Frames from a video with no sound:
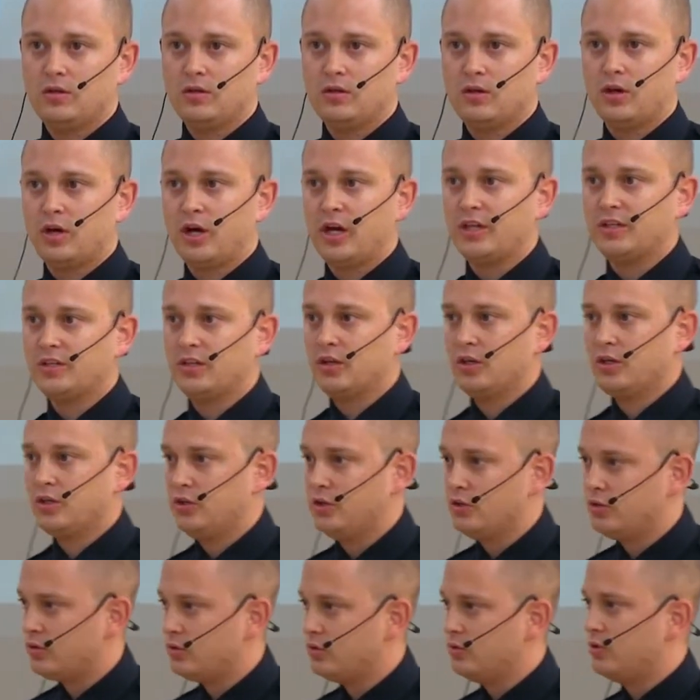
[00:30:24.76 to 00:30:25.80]
All right?
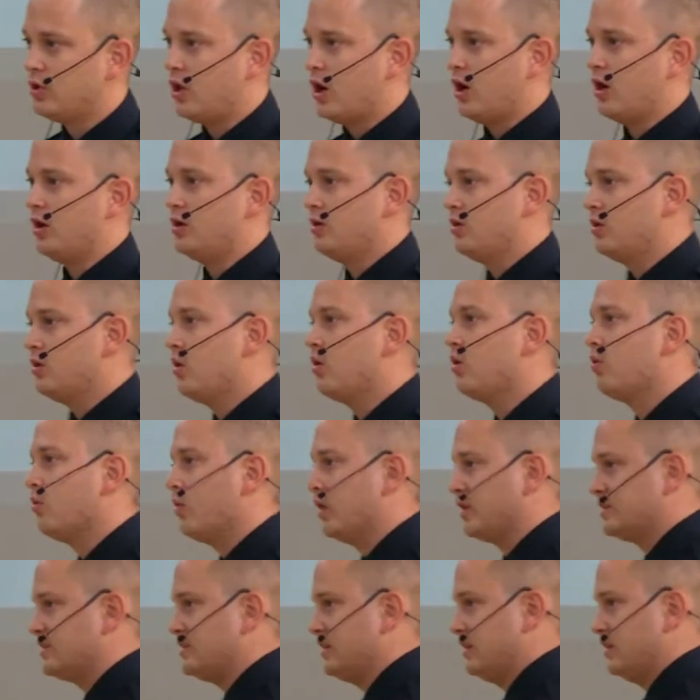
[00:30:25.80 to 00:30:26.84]
You do not know
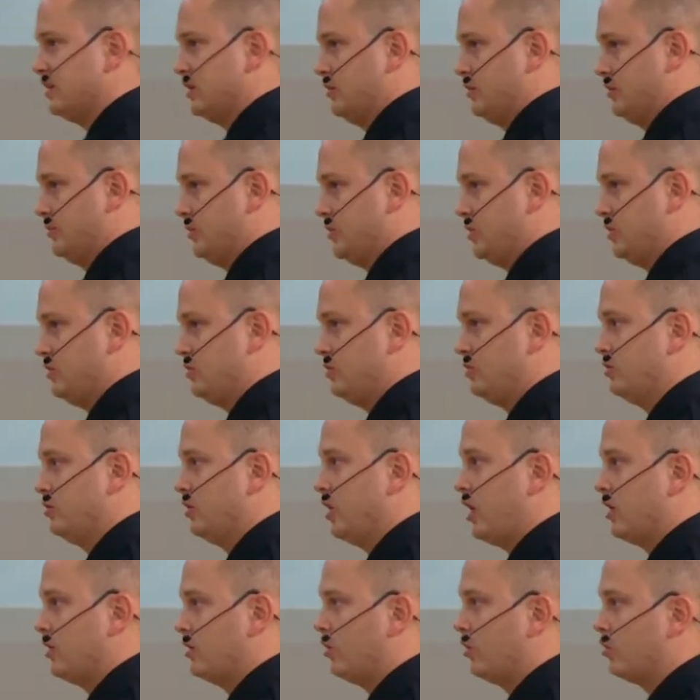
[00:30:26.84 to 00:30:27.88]
what's in them. You do
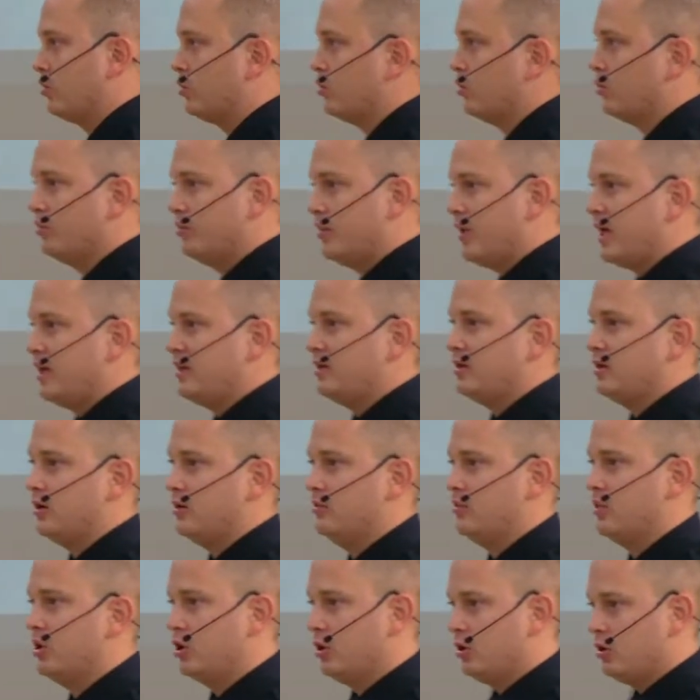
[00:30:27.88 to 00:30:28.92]
not know who made
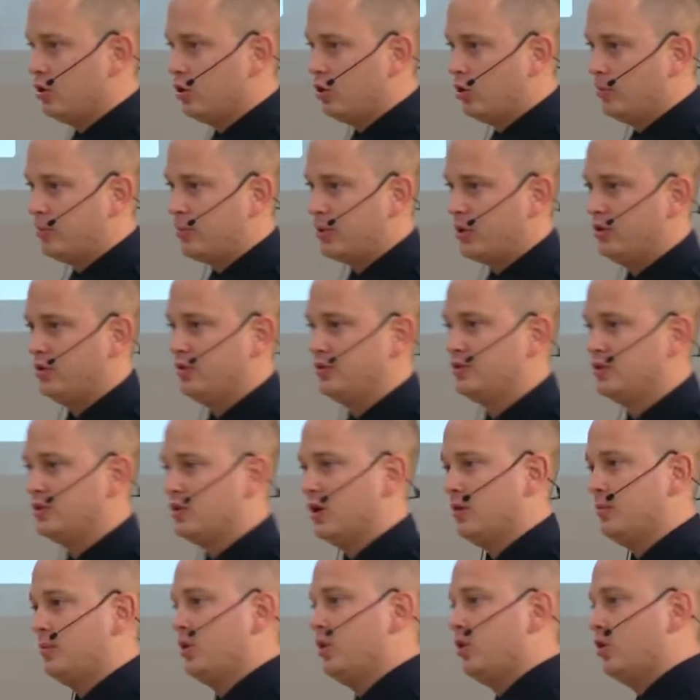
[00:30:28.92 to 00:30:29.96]
them, who produced
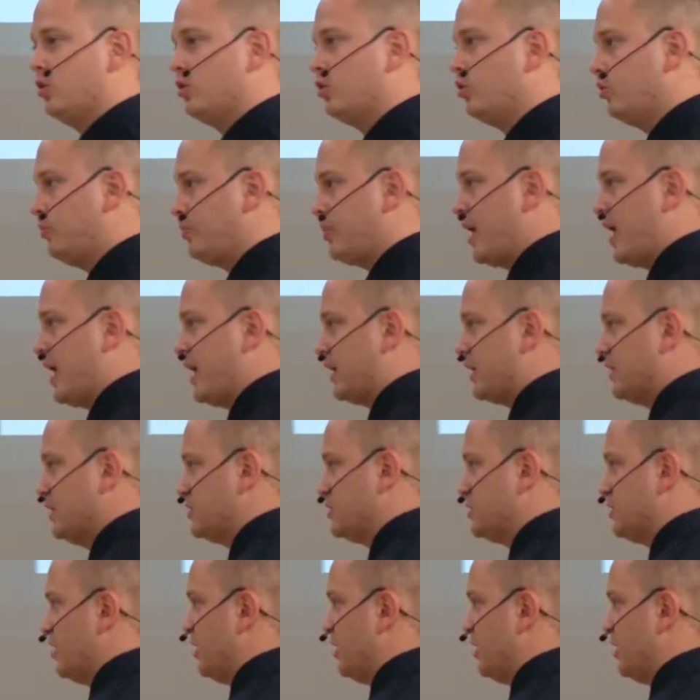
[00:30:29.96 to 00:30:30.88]
them, who packaged